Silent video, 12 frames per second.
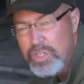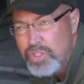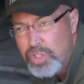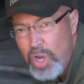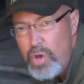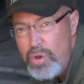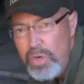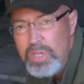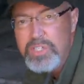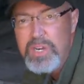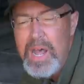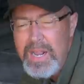The shoulder
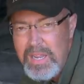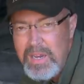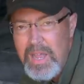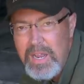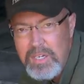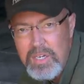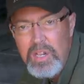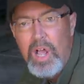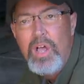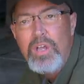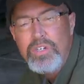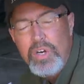is not connected
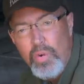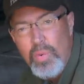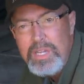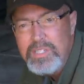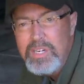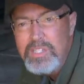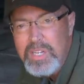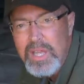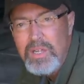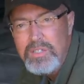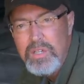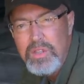to the rest of the
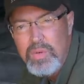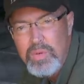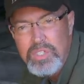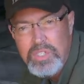skeleton through a